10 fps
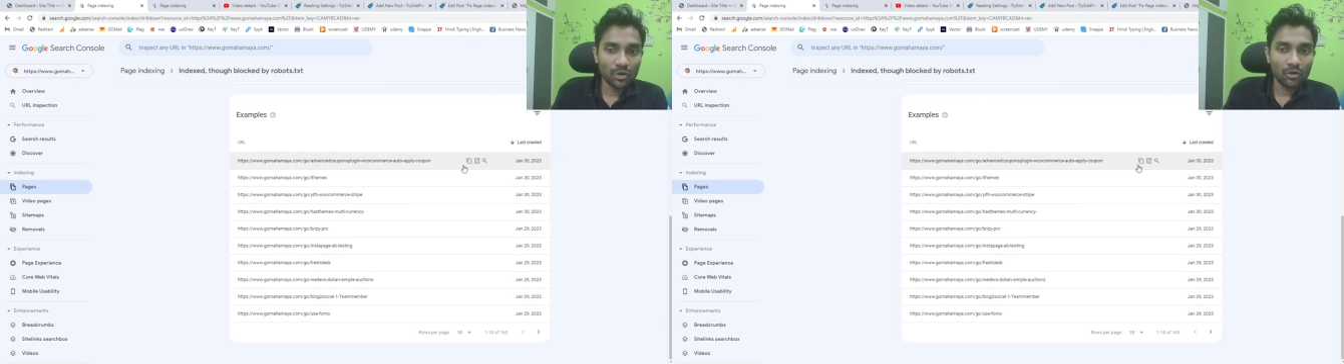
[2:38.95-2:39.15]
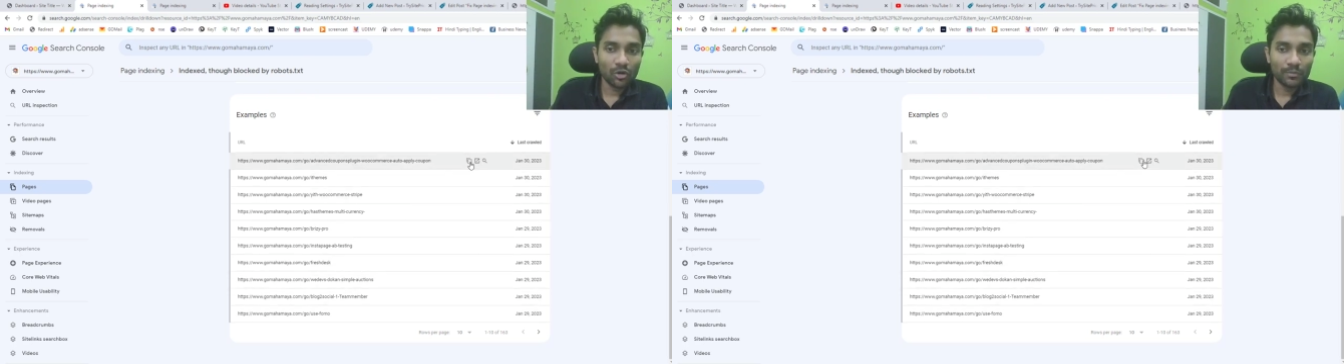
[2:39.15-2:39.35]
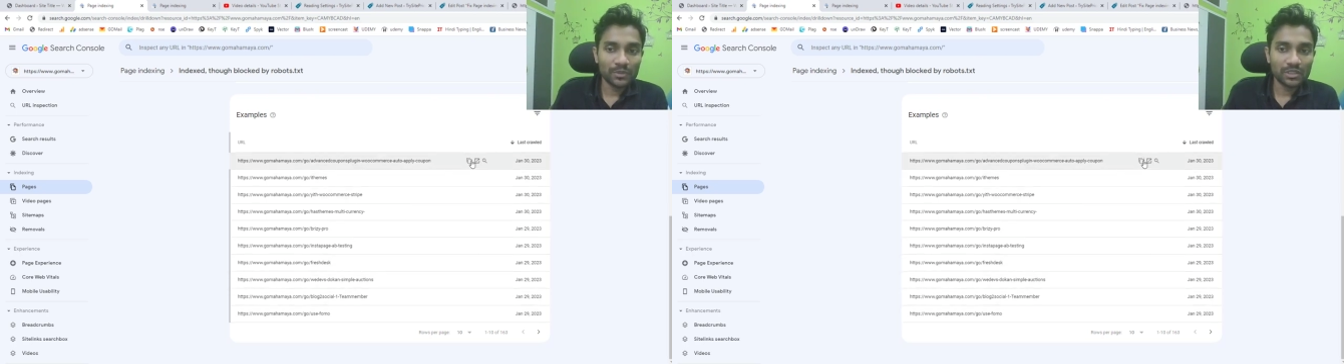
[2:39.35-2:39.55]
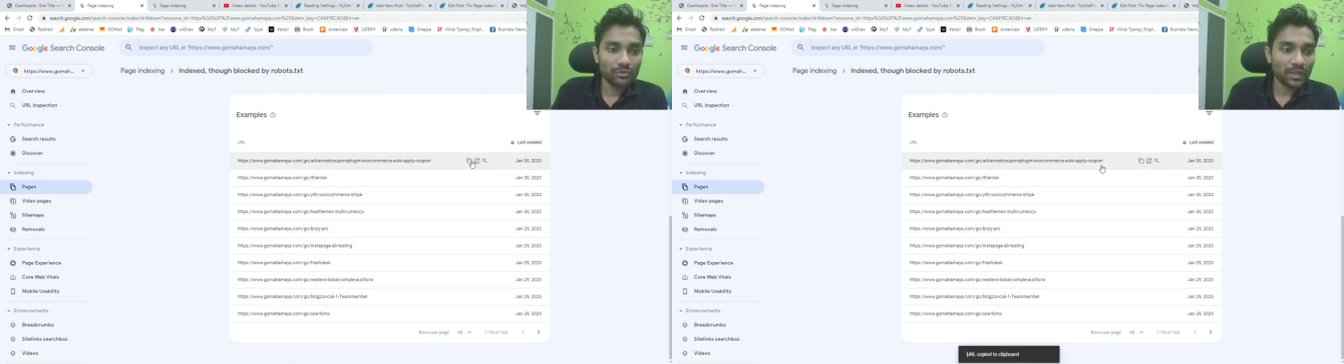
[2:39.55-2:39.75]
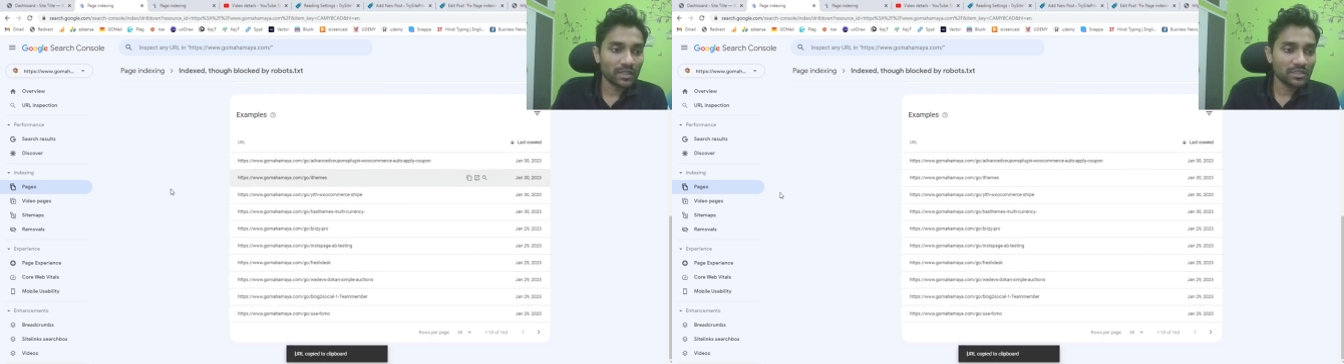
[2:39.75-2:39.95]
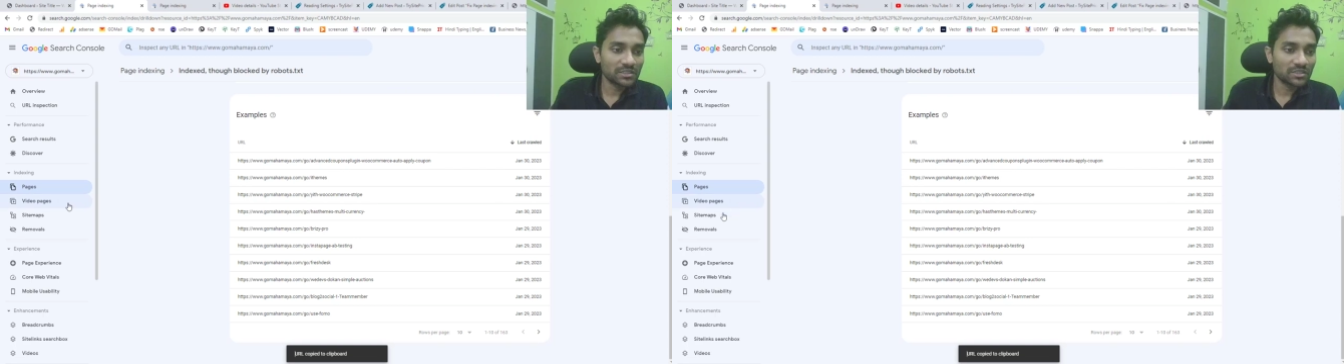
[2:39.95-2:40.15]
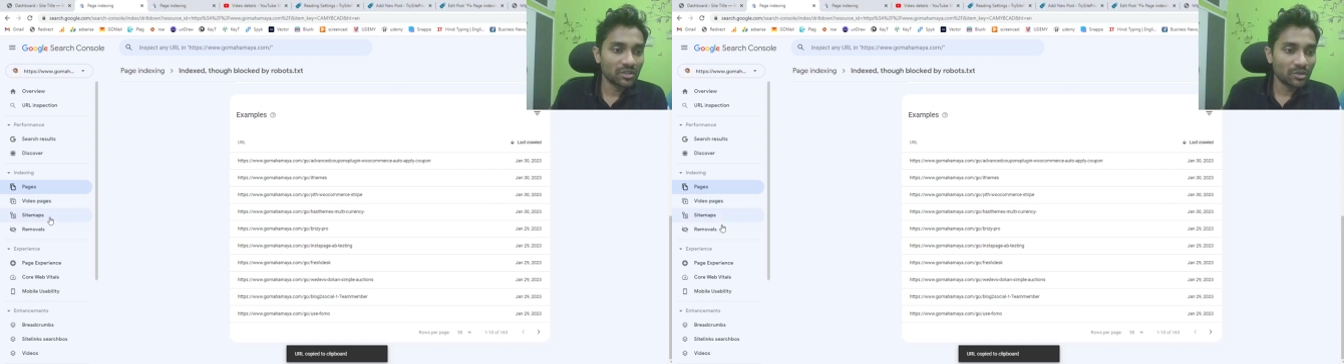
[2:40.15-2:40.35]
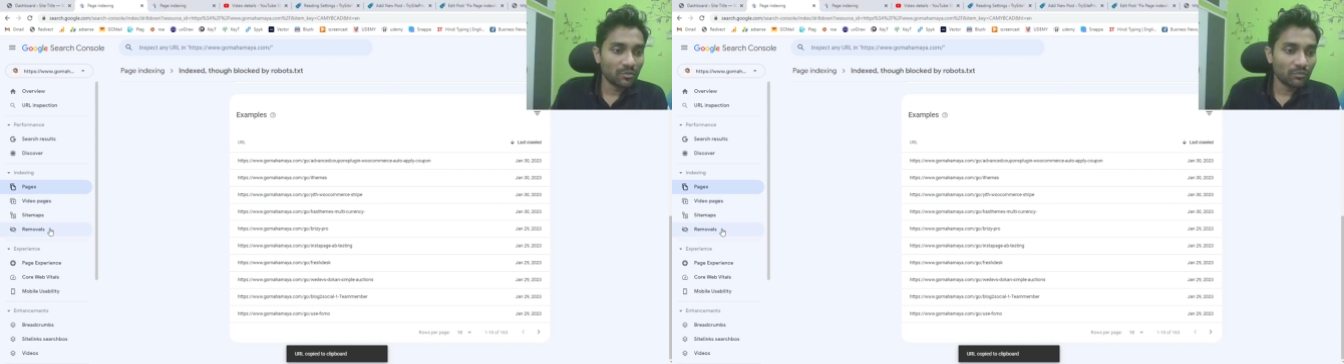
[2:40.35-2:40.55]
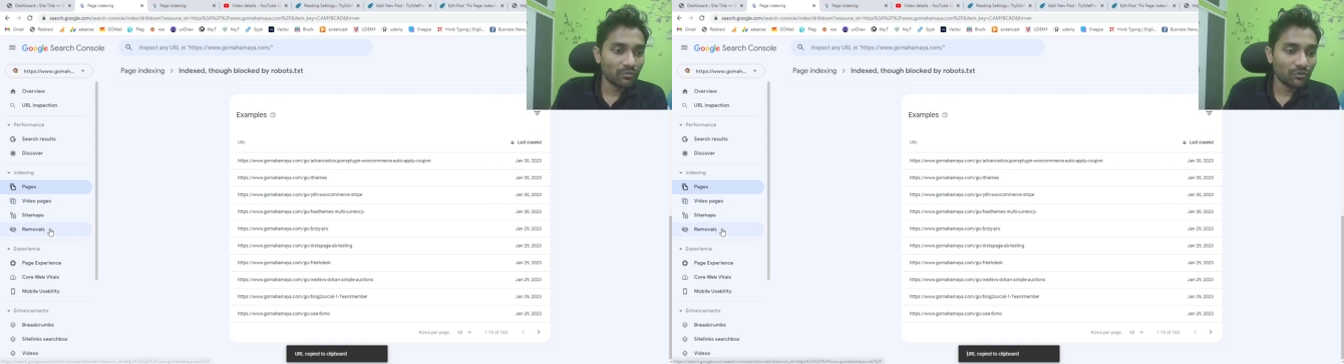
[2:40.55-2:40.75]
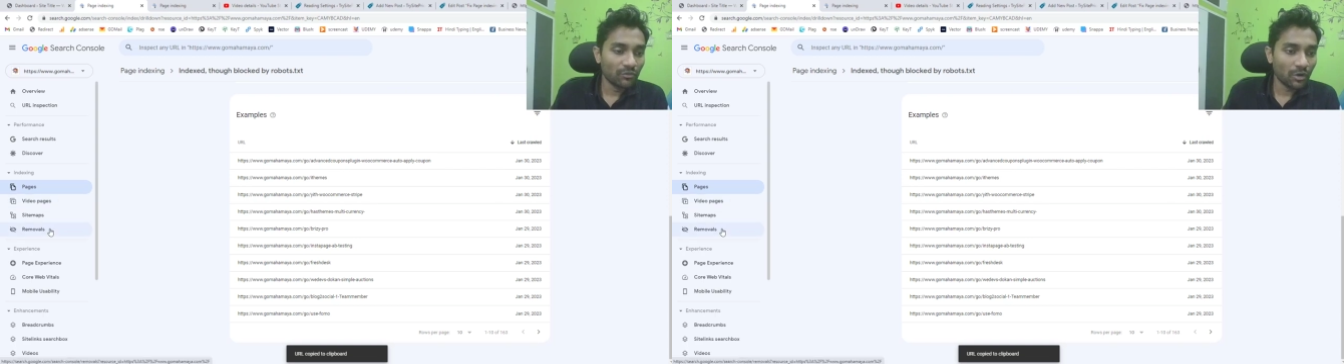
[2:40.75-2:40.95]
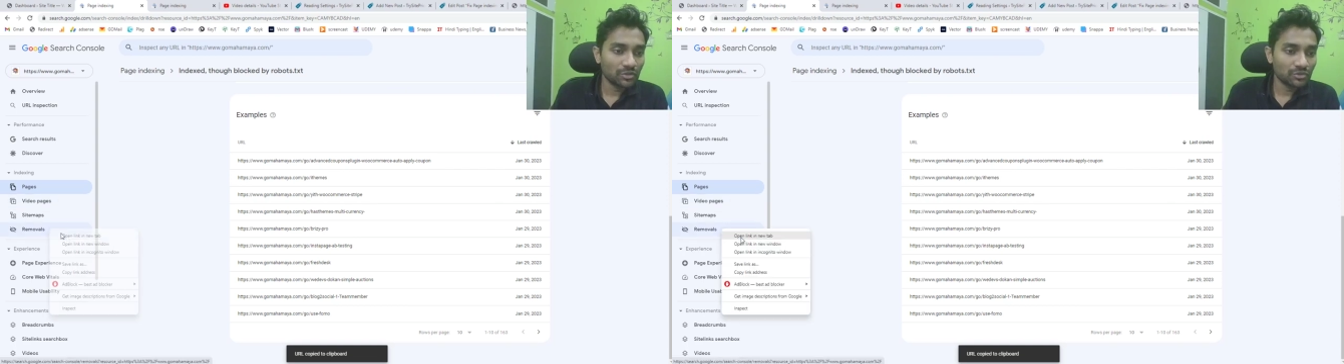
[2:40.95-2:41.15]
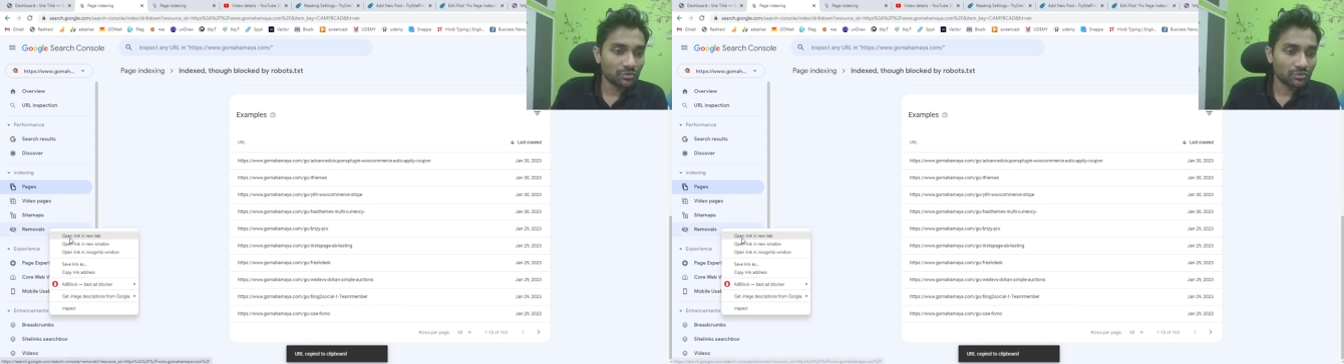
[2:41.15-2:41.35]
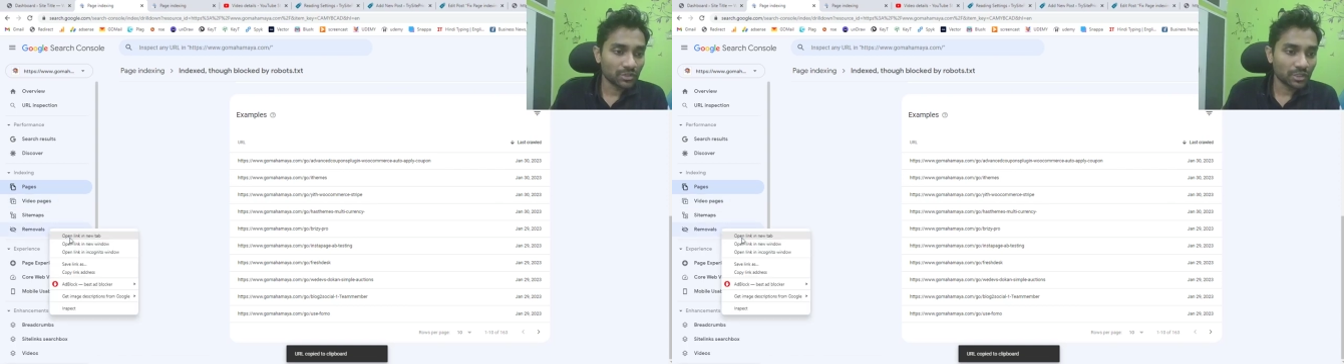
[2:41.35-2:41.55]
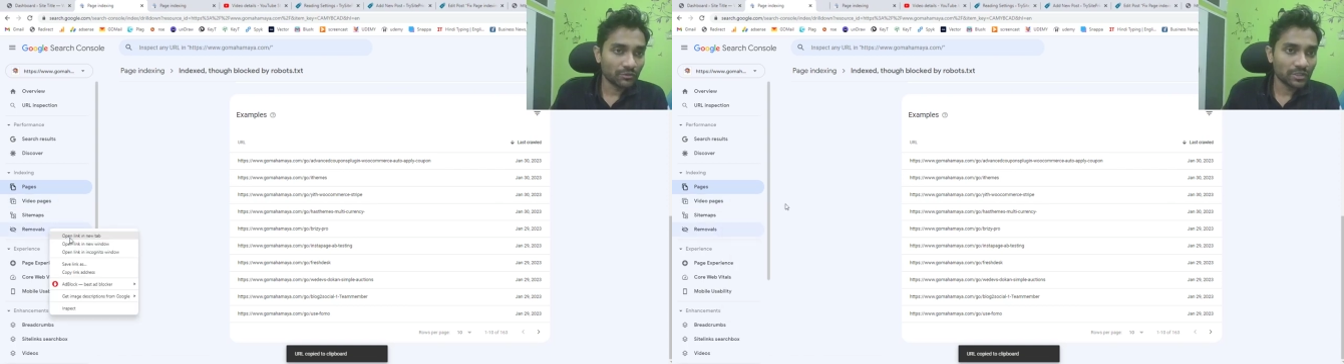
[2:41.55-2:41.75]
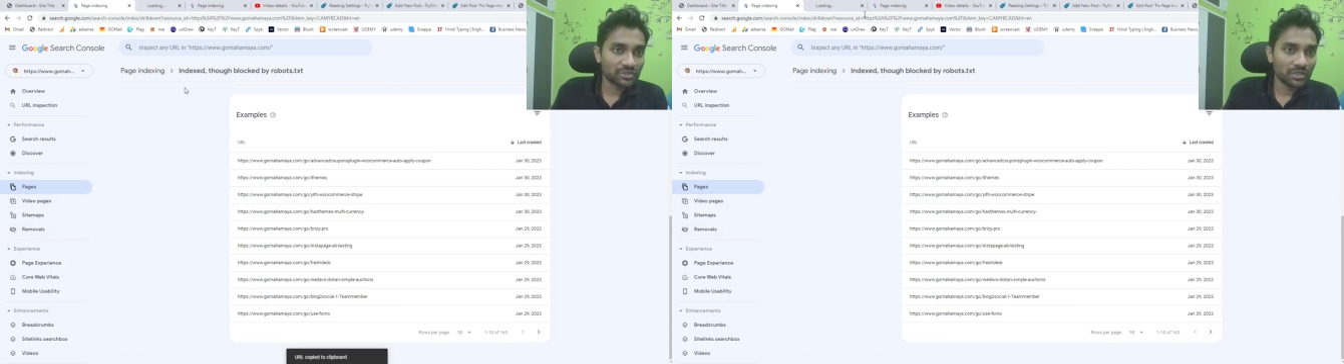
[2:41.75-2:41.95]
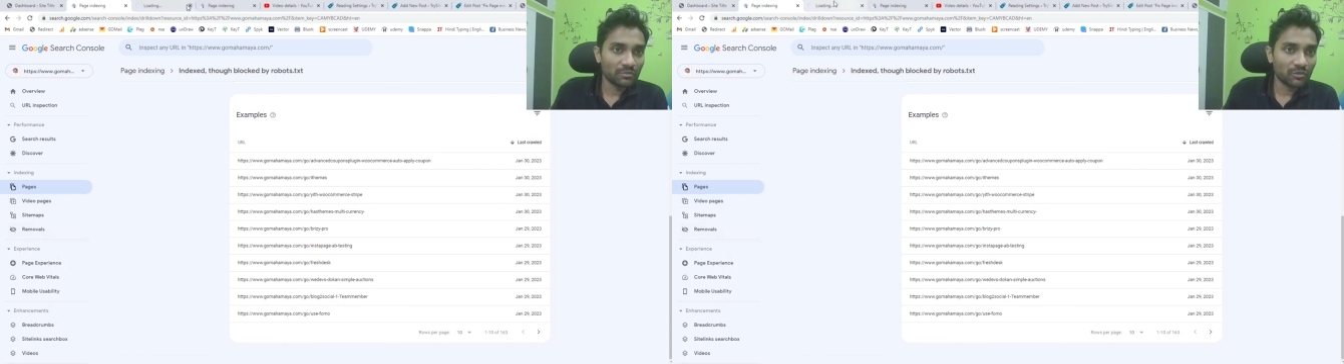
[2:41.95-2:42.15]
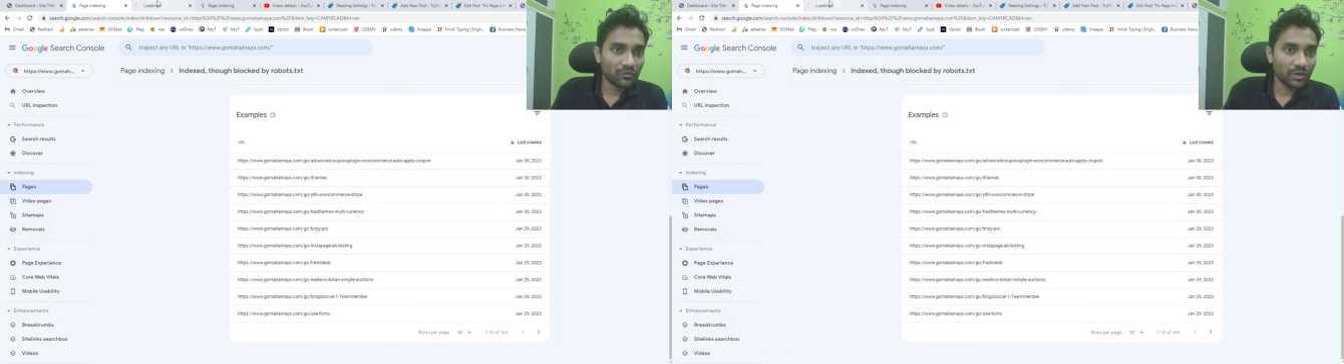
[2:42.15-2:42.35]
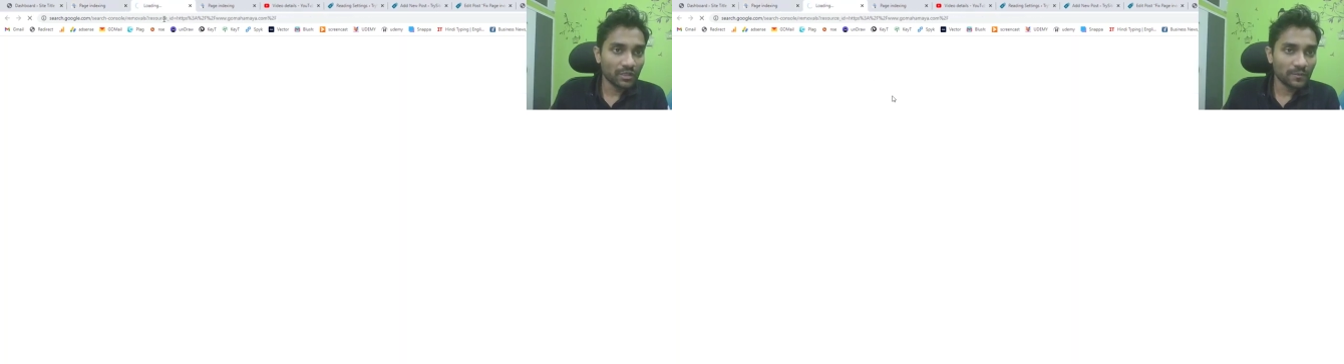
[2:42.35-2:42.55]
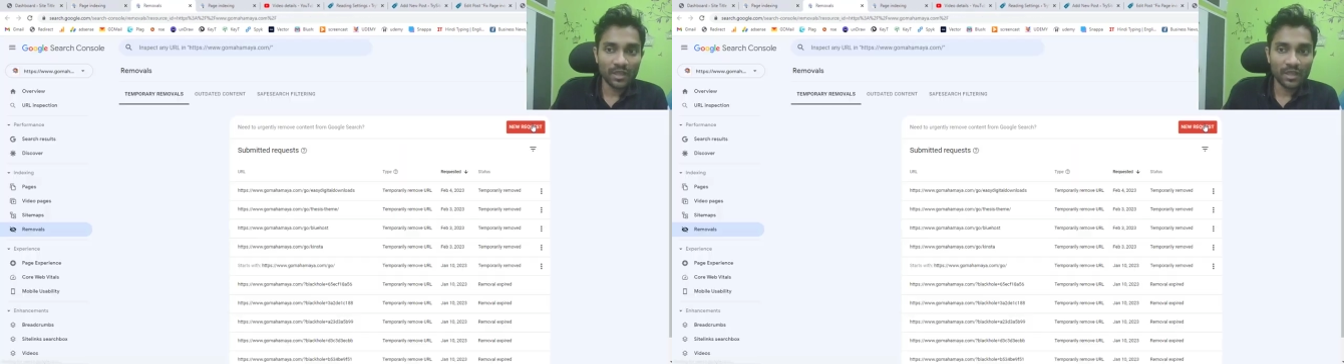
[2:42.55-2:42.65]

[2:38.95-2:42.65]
copy the U R Ls, move on to request removal,